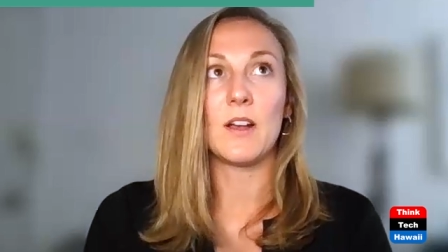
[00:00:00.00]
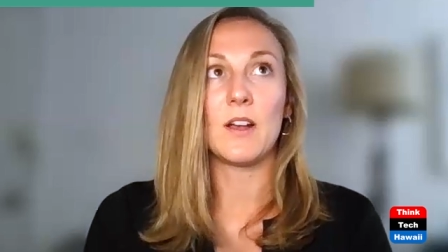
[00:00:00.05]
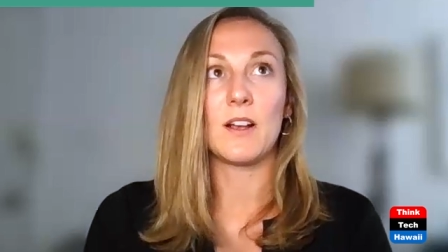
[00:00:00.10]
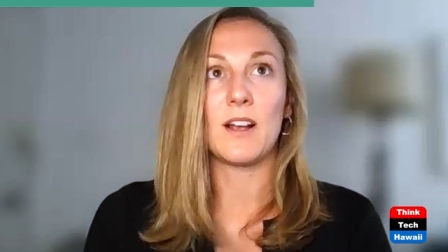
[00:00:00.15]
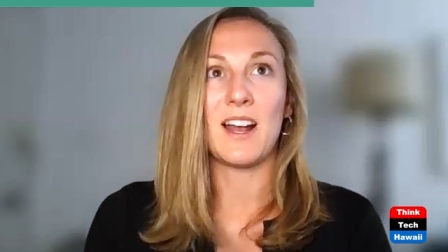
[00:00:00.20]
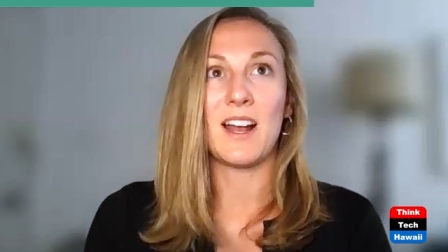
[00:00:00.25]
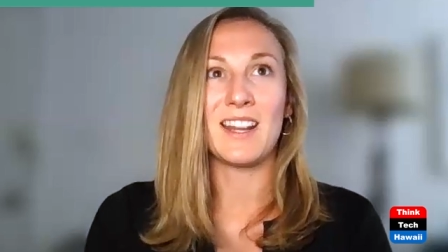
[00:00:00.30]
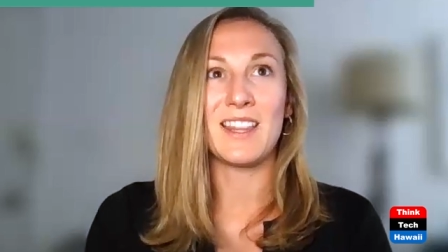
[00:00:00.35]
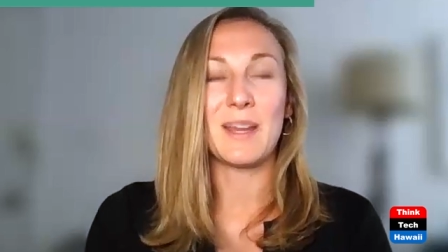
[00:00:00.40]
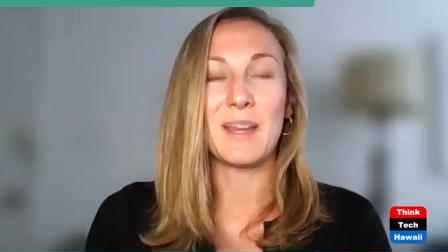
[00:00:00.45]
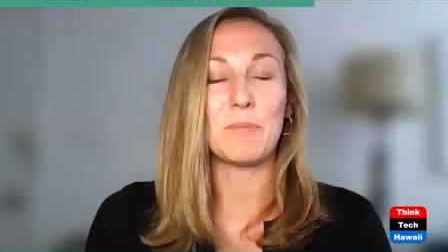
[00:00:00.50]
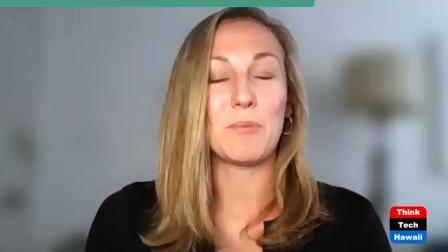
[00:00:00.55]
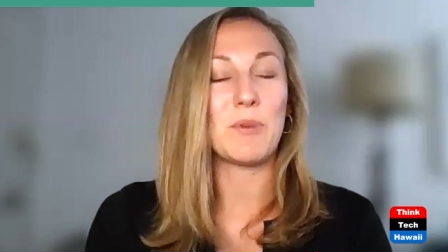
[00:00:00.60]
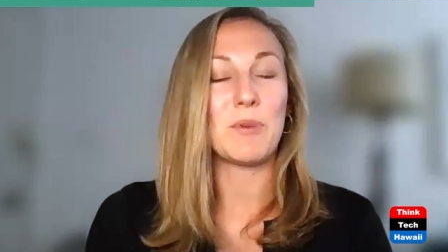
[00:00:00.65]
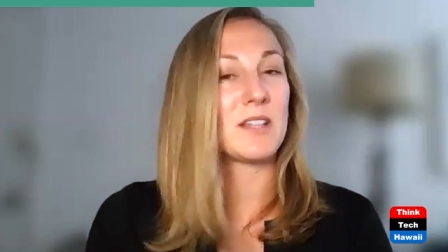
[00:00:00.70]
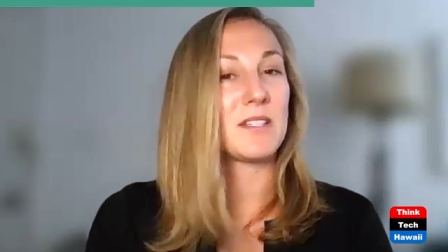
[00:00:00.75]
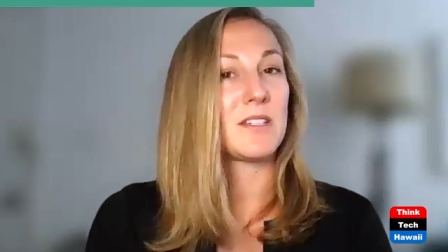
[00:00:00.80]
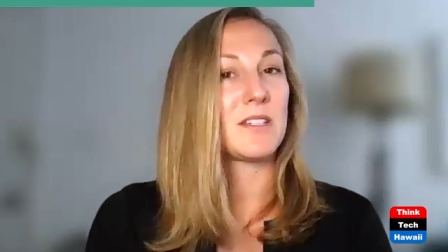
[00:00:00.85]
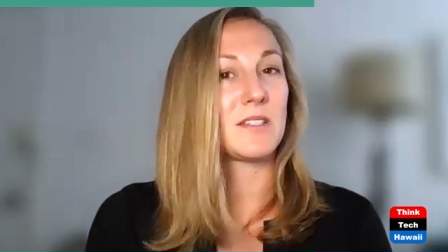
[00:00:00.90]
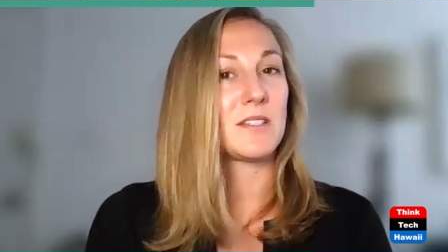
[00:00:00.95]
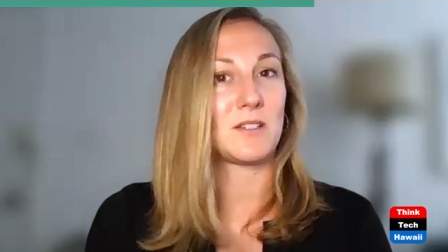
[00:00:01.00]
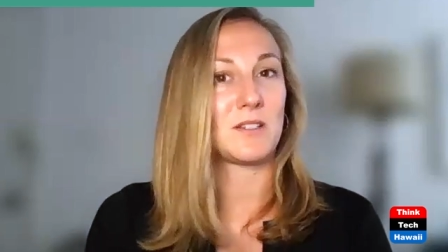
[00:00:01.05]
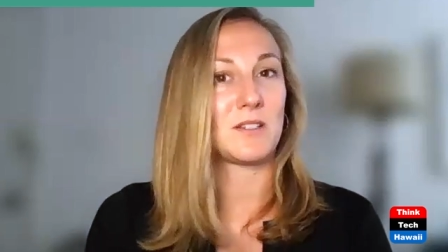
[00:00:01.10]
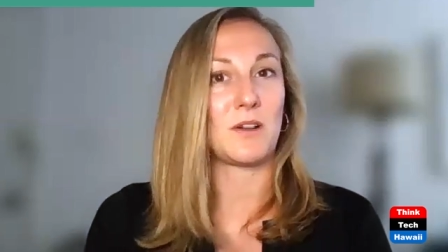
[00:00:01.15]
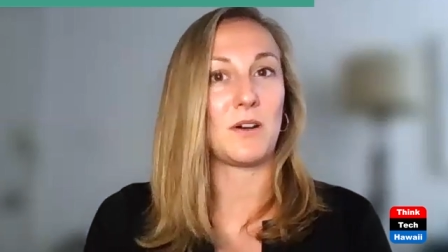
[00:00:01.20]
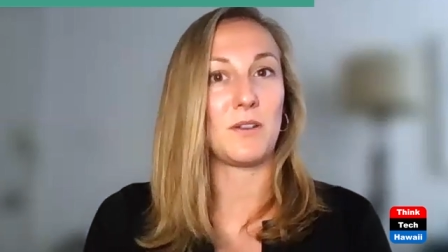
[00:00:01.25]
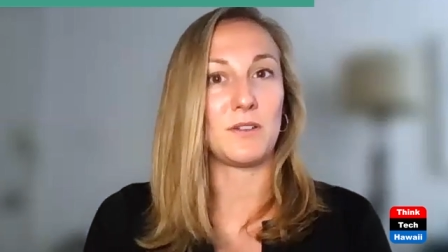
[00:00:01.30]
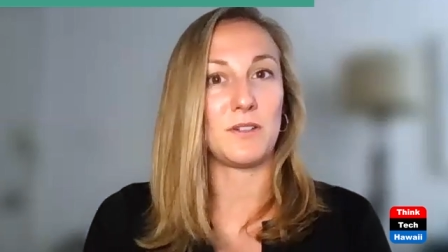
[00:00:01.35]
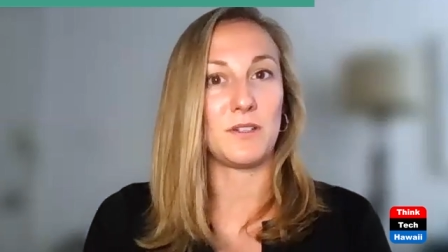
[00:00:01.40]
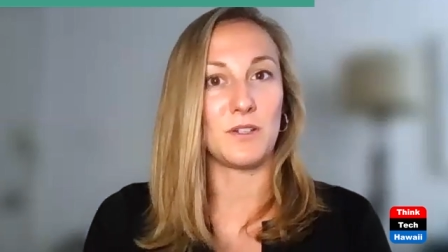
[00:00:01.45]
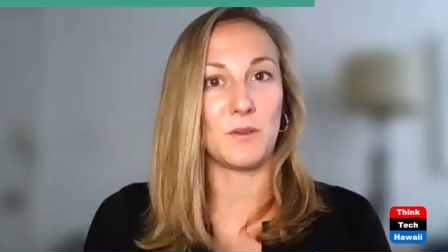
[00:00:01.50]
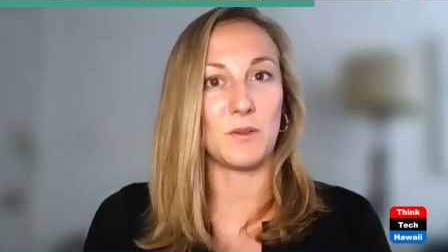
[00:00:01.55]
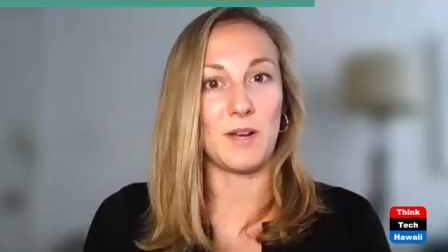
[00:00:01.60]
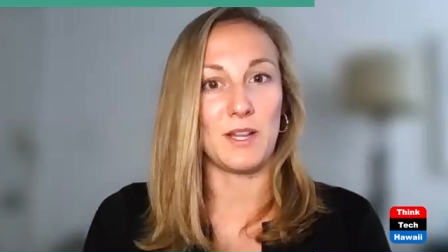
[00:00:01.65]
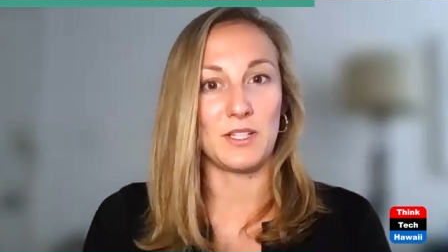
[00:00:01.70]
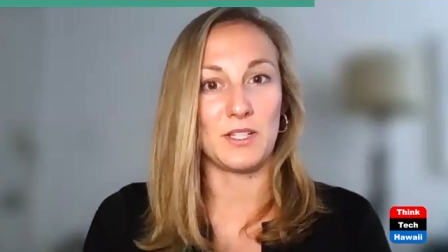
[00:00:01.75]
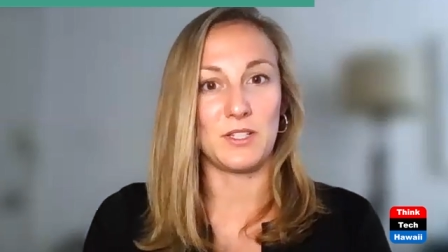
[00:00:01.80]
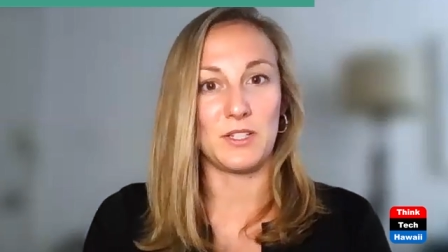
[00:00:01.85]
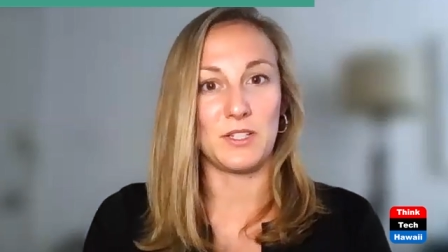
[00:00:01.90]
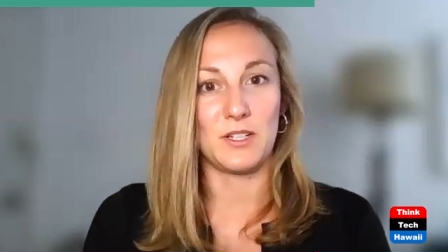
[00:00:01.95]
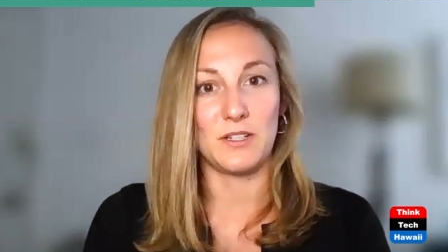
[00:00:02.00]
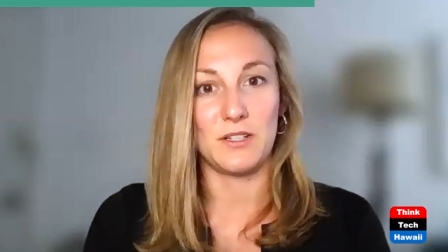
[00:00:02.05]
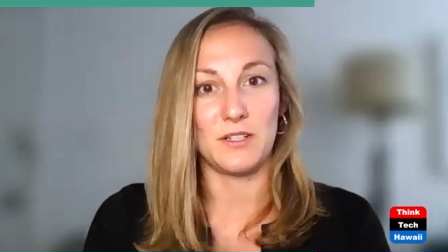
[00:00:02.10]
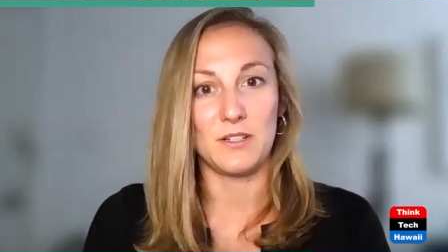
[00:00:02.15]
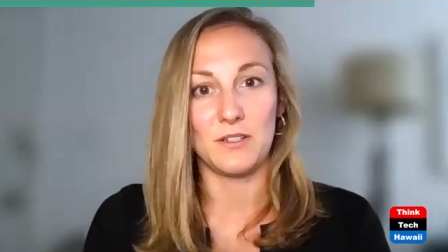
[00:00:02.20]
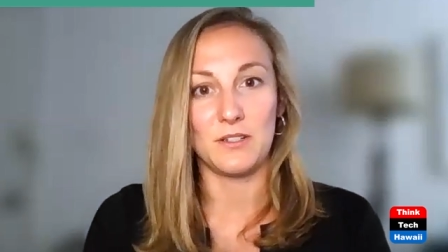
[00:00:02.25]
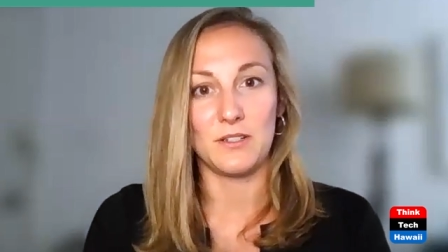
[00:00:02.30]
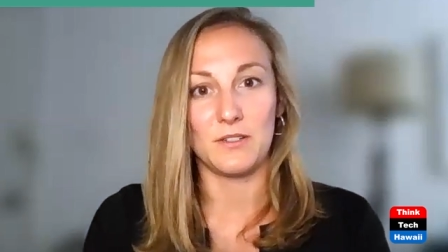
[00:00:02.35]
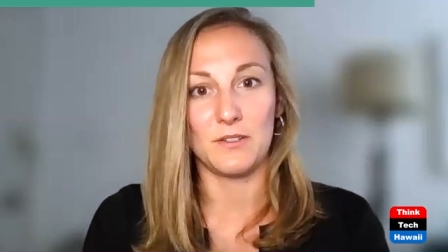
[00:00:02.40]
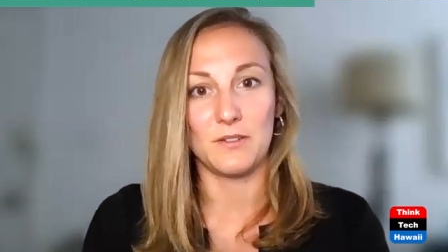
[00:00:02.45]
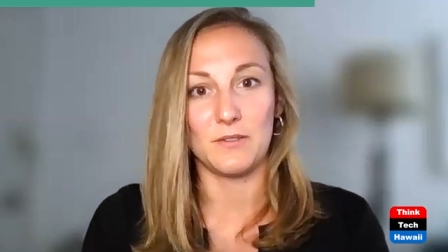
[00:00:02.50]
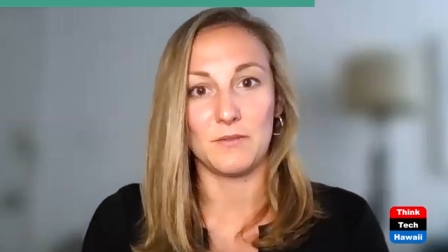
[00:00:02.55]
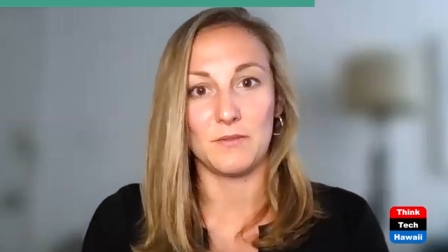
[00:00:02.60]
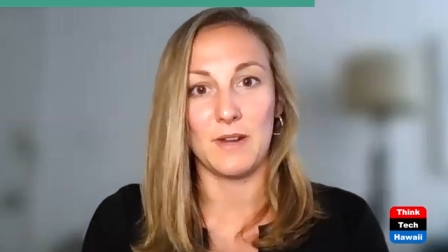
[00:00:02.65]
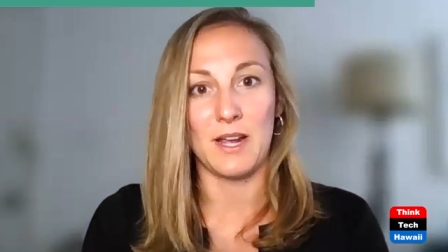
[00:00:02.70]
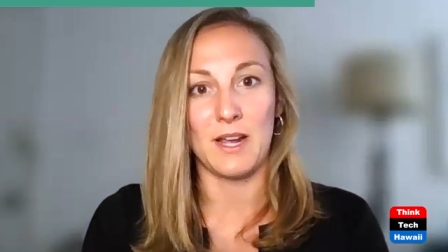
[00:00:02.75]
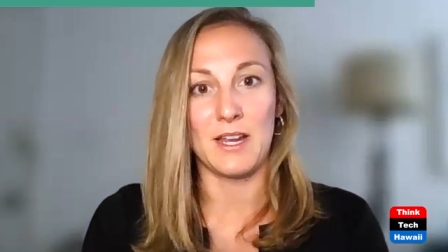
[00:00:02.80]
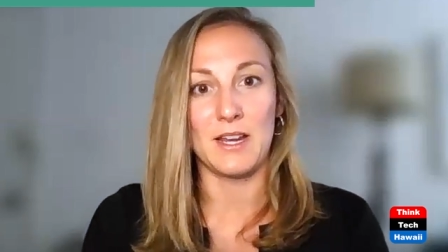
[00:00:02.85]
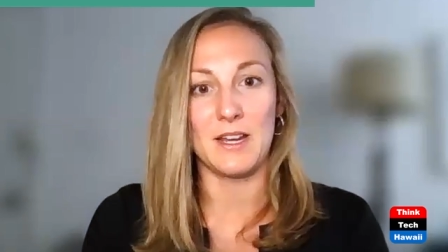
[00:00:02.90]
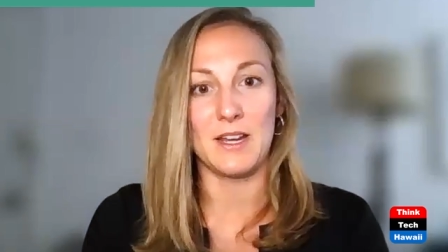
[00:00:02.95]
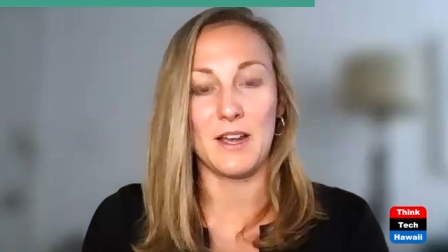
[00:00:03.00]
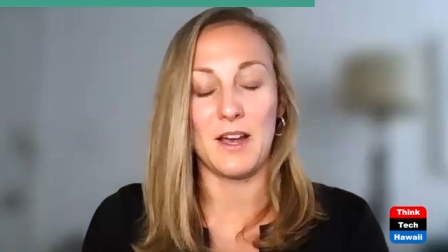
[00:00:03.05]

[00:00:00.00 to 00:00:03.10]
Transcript: kind of that process gets called into question, right?